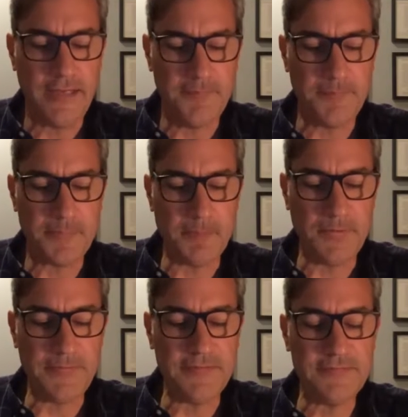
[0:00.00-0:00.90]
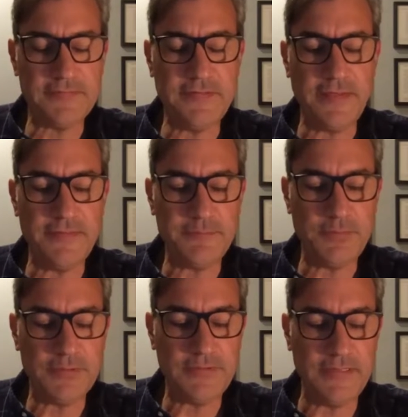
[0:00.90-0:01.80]
but this, yeah, this
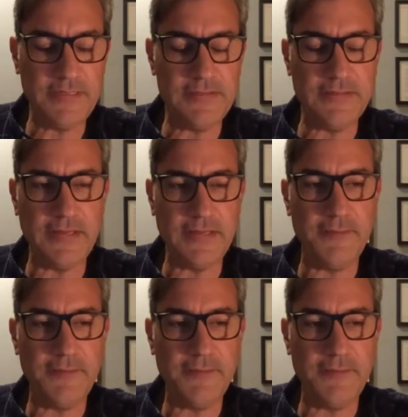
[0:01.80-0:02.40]
book did,